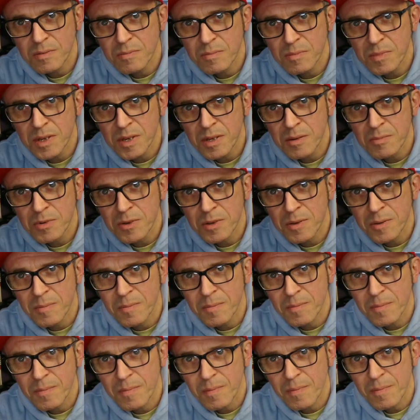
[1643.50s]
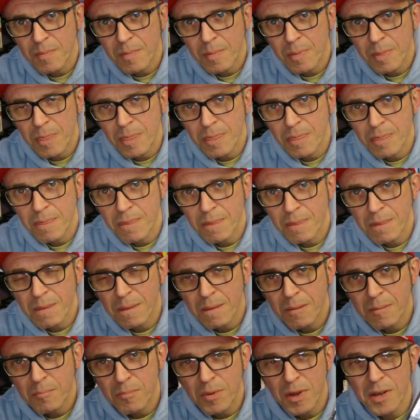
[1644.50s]
Maybe.
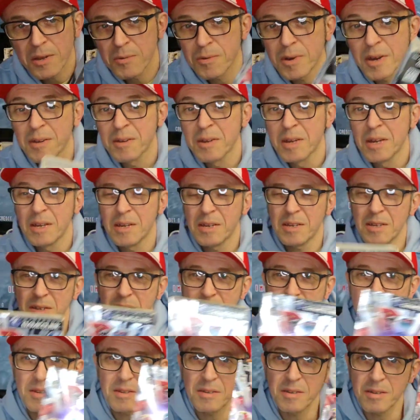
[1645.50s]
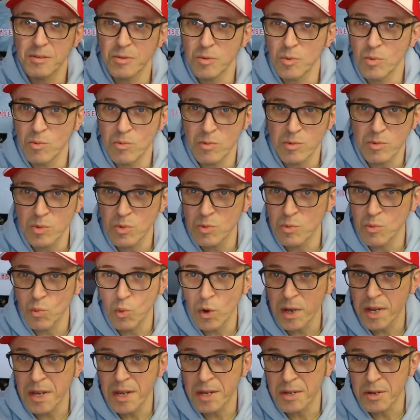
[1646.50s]
But anyway,
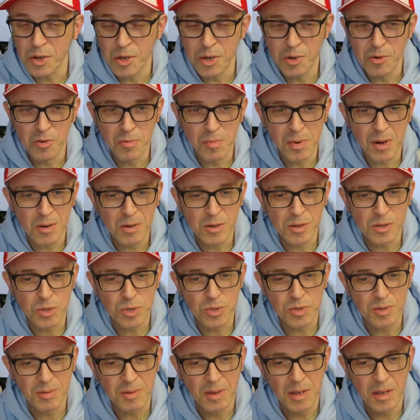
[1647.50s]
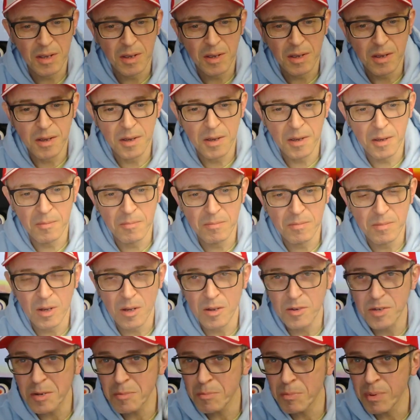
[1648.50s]
wicked cool box. I
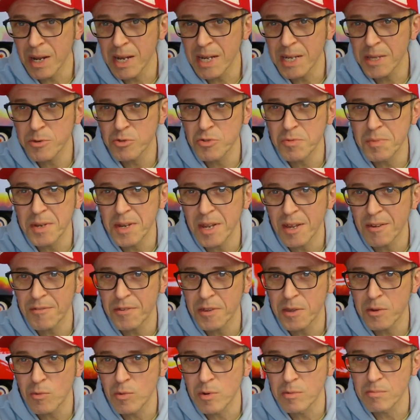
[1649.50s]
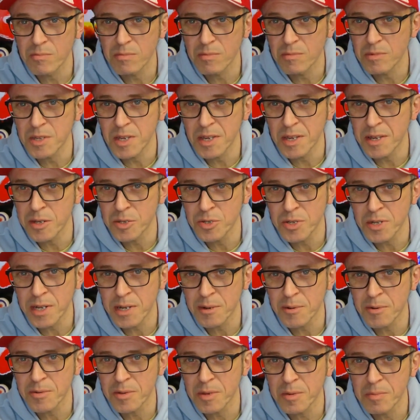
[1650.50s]
did play this with my nephew years
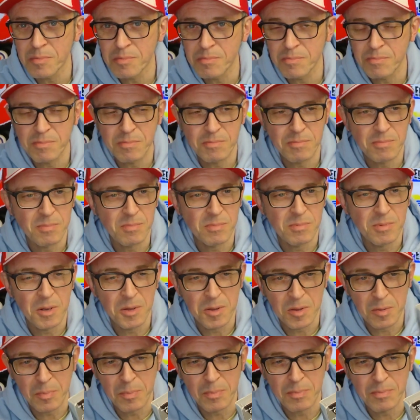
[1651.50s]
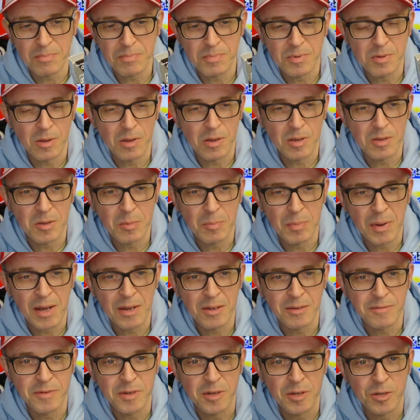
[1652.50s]
ago on the
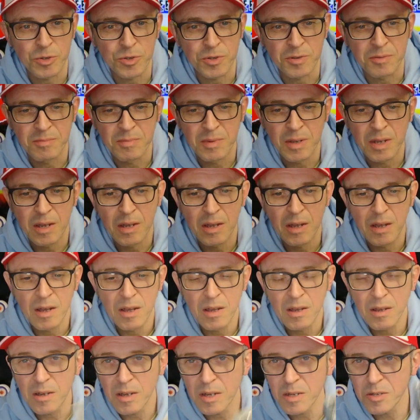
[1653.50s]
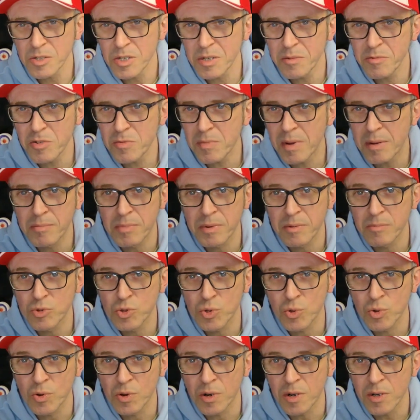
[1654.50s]
PAL version. I seem to remember it was
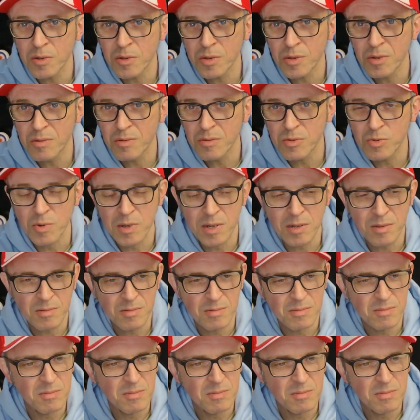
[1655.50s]
alright as well.